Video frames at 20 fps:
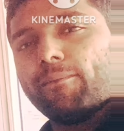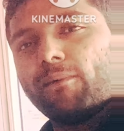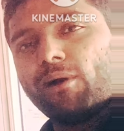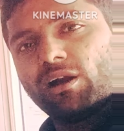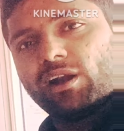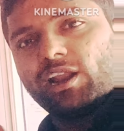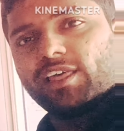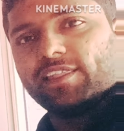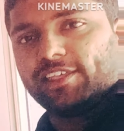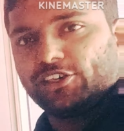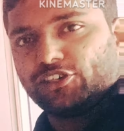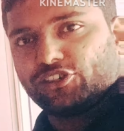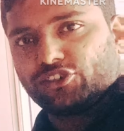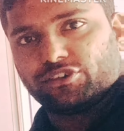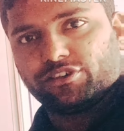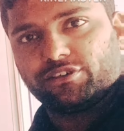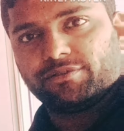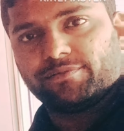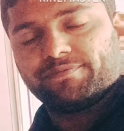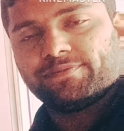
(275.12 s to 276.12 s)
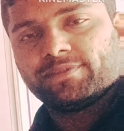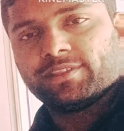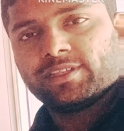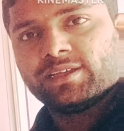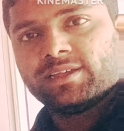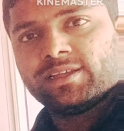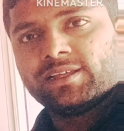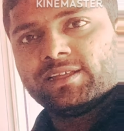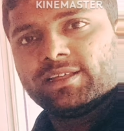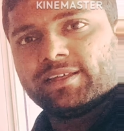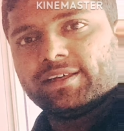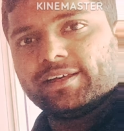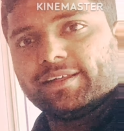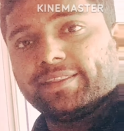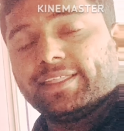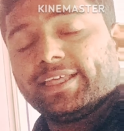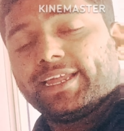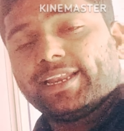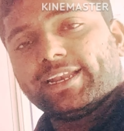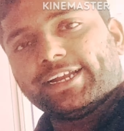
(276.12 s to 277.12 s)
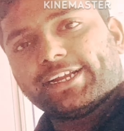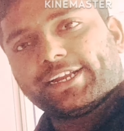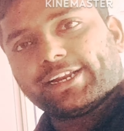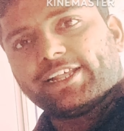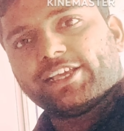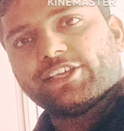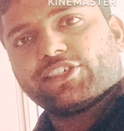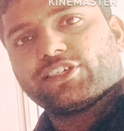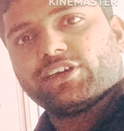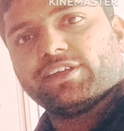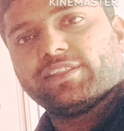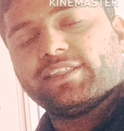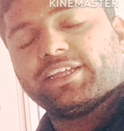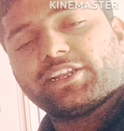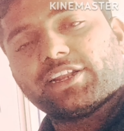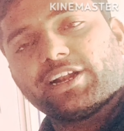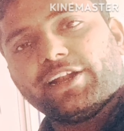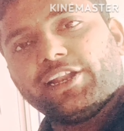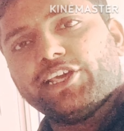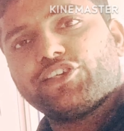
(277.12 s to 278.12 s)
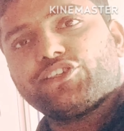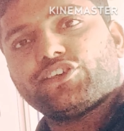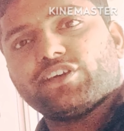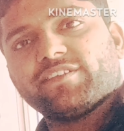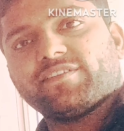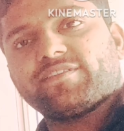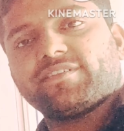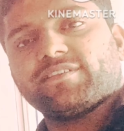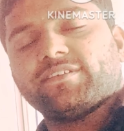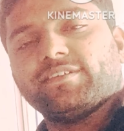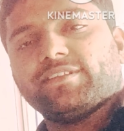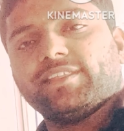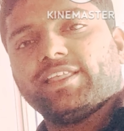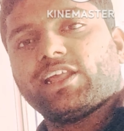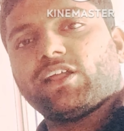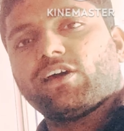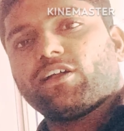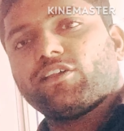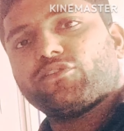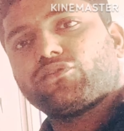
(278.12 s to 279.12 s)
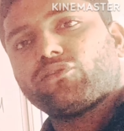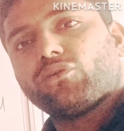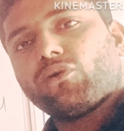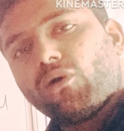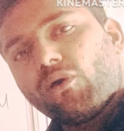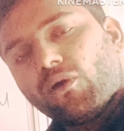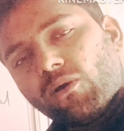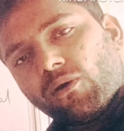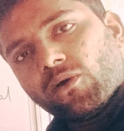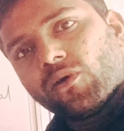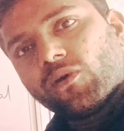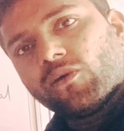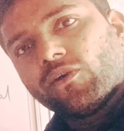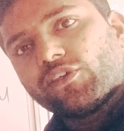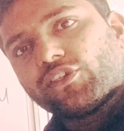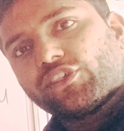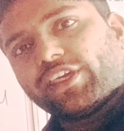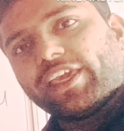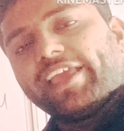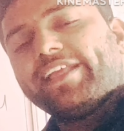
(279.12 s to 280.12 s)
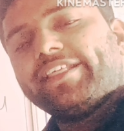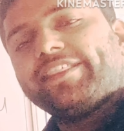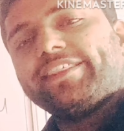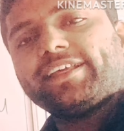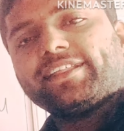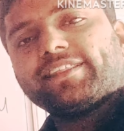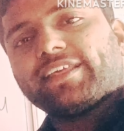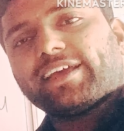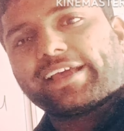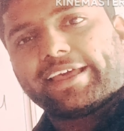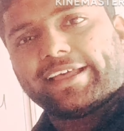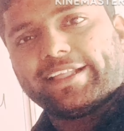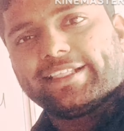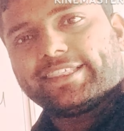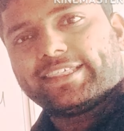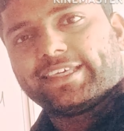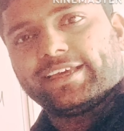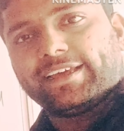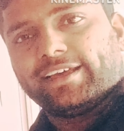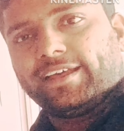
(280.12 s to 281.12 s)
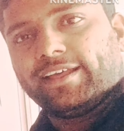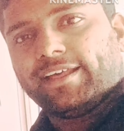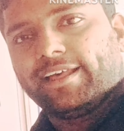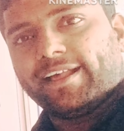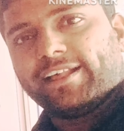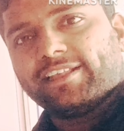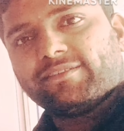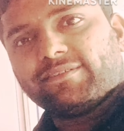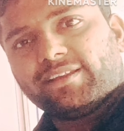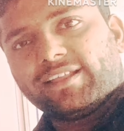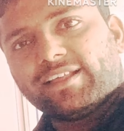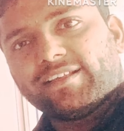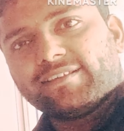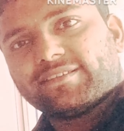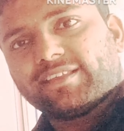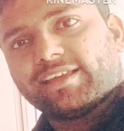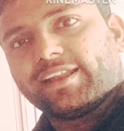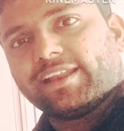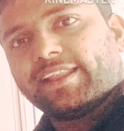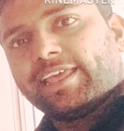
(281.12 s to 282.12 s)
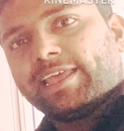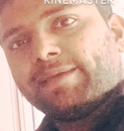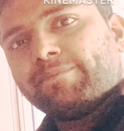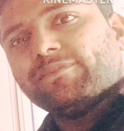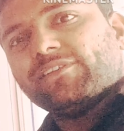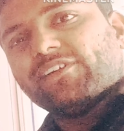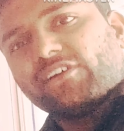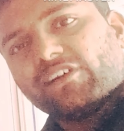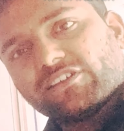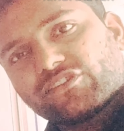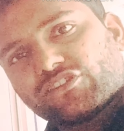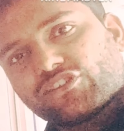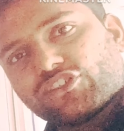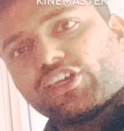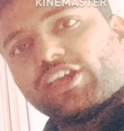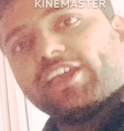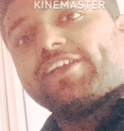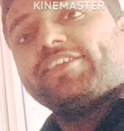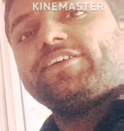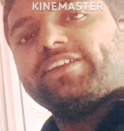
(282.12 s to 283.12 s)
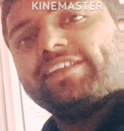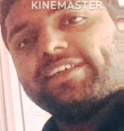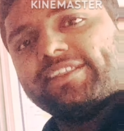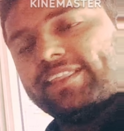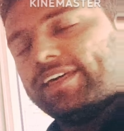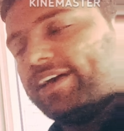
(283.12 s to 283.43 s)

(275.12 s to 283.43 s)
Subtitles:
Bangladesh. Their literature, the traditions, they are also changing the culture as well as the name was changed in